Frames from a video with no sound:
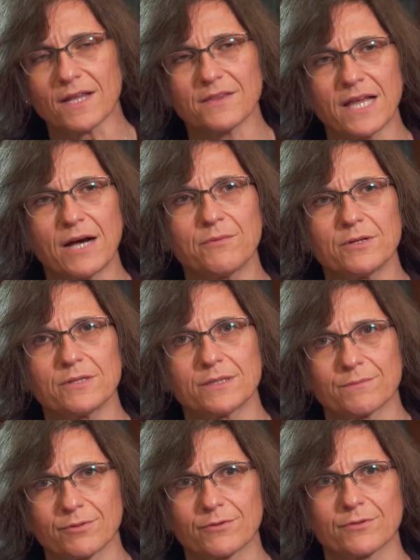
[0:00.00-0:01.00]
that will
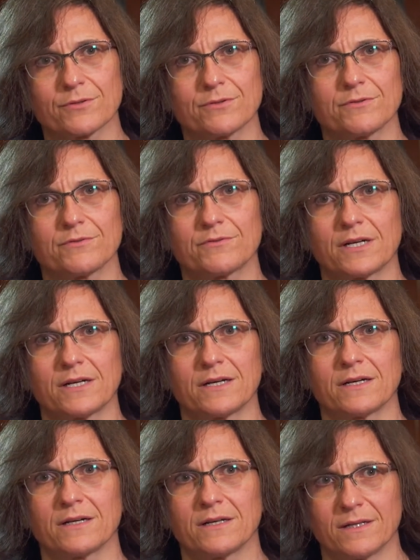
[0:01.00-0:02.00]
improve,
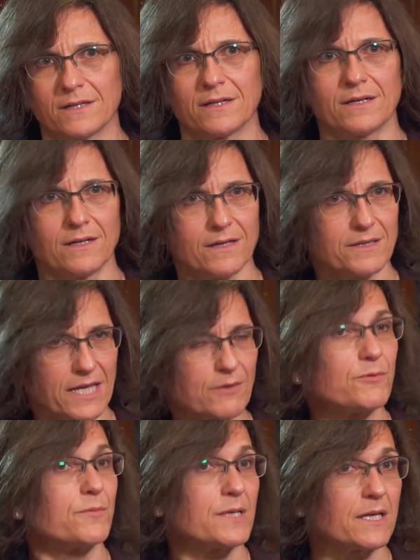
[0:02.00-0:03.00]
that
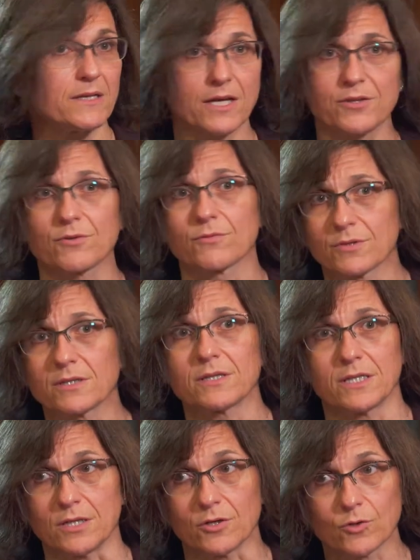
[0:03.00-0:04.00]
will be another
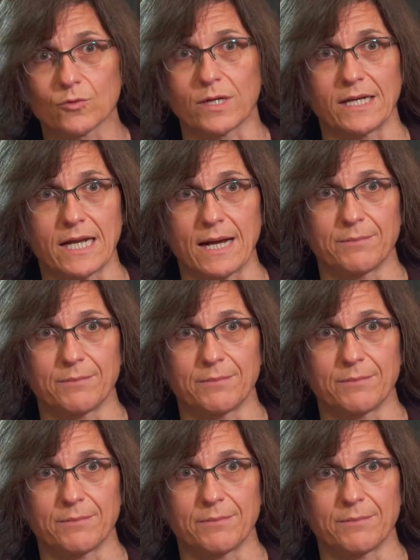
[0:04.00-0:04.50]
really great